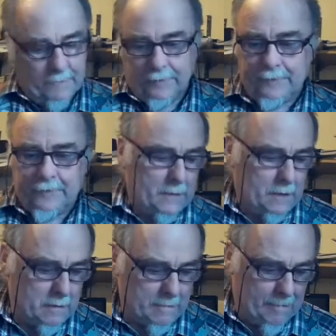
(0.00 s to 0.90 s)
Say
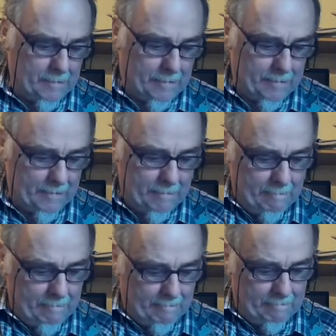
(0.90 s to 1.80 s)
you
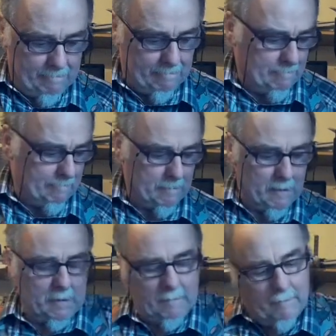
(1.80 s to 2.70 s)
want something to stand it on
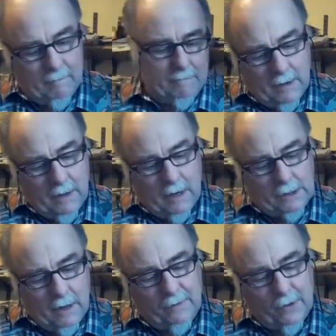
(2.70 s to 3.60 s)
in a restaurant or something,
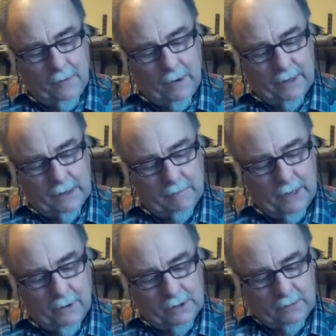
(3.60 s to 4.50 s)
to take a group photo.
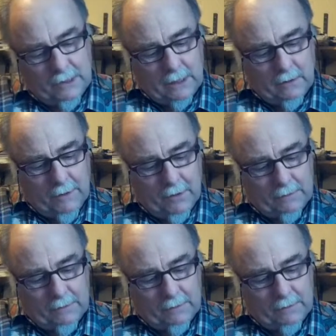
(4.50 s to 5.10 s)
That's quite suitable.